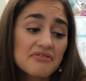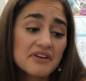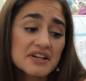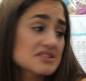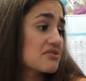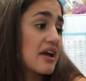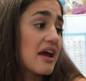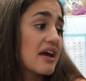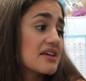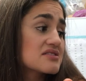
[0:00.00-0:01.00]
It's okay
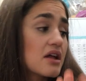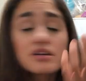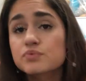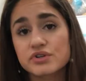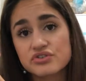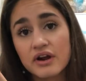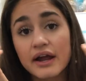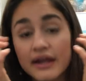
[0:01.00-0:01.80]
as long as we're trying